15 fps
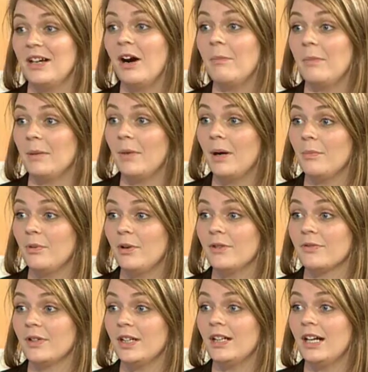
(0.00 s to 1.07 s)
met my
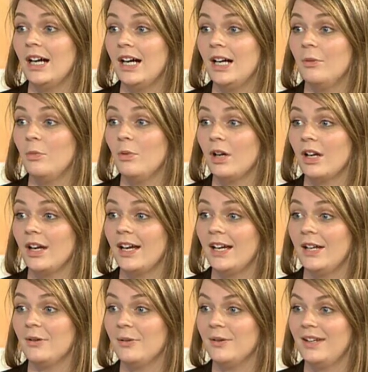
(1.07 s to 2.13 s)
boyfriend while I
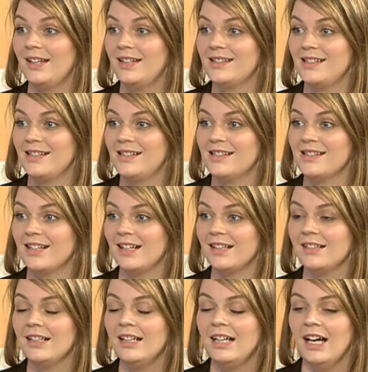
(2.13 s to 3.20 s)
had all the excess
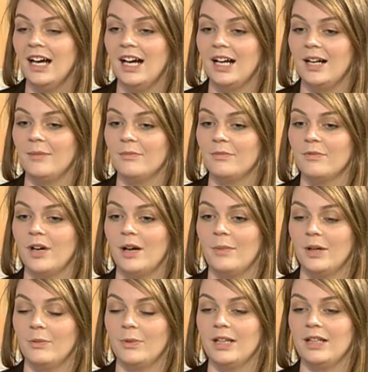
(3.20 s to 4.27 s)
skin. I
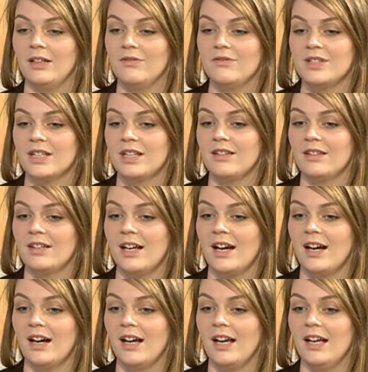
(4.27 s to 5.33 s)
mean, we live together
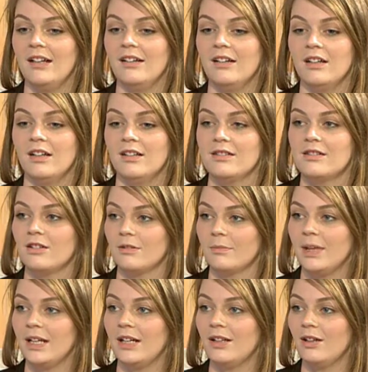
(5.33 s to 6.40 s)
now, and it took
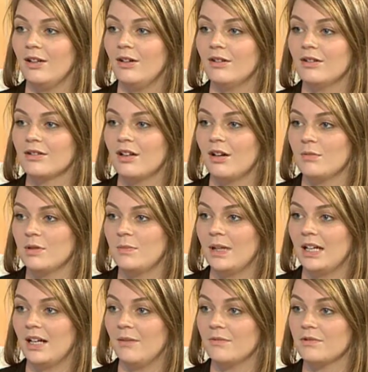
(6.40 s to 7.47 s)
me a long time to be
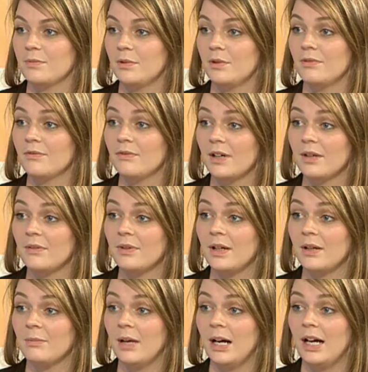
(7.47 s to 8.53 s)
comfortable in front of
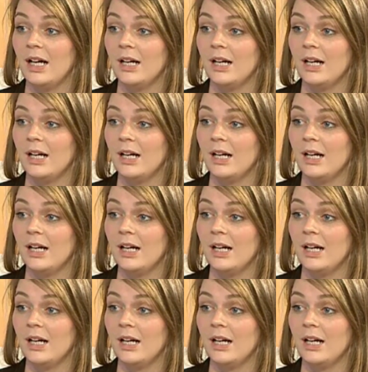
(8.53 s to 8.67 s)
him.